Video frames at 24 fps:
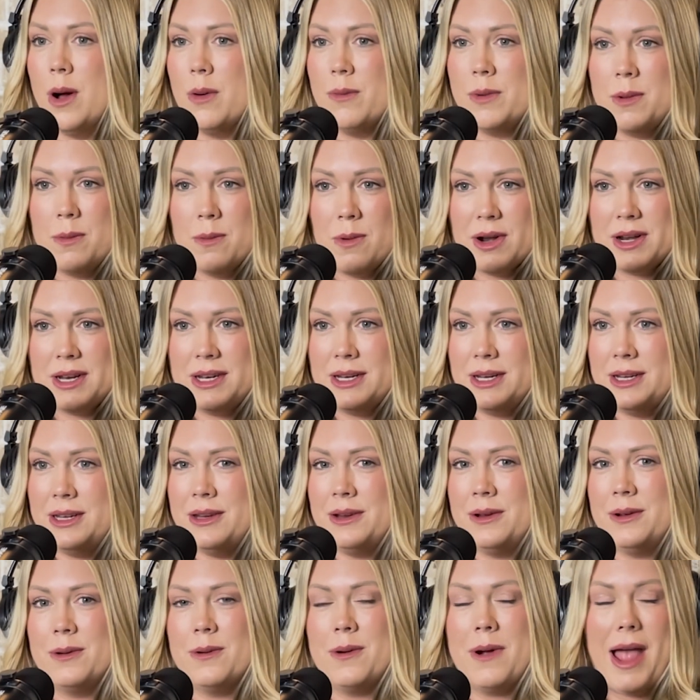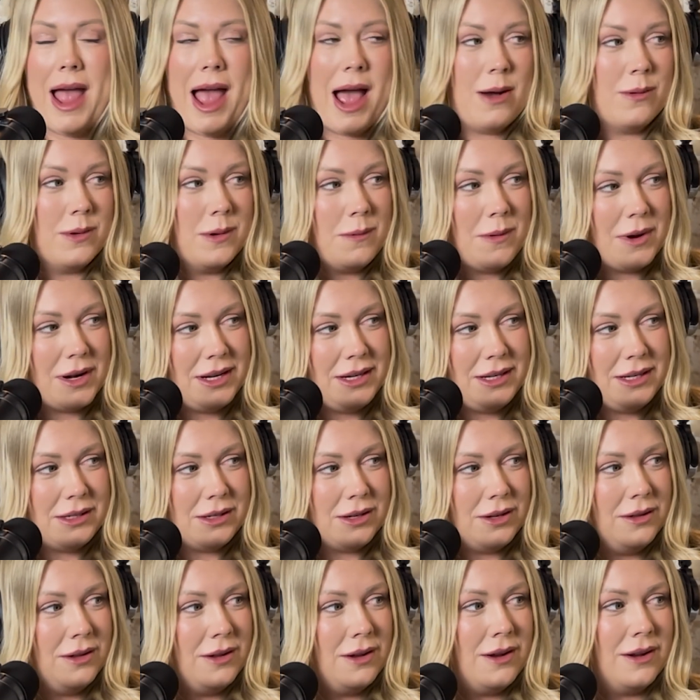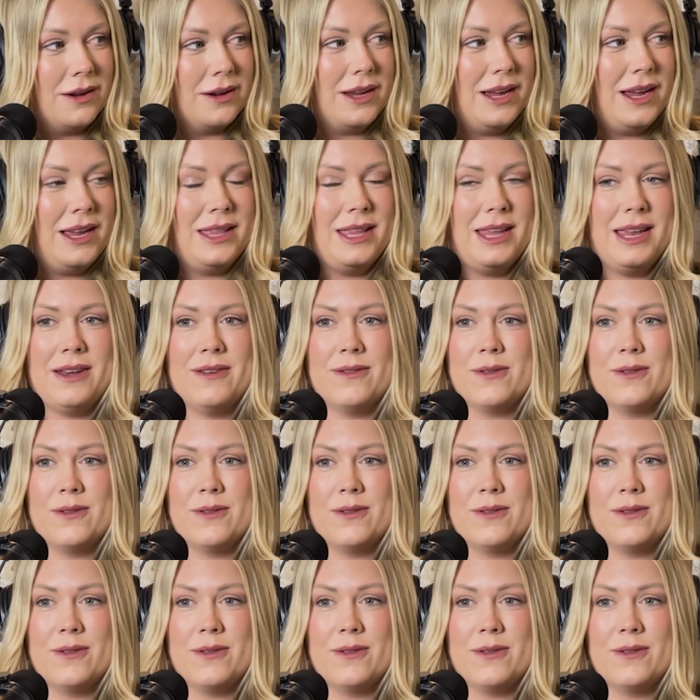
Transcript: we wanted to do, how we wanted it to look, and then, of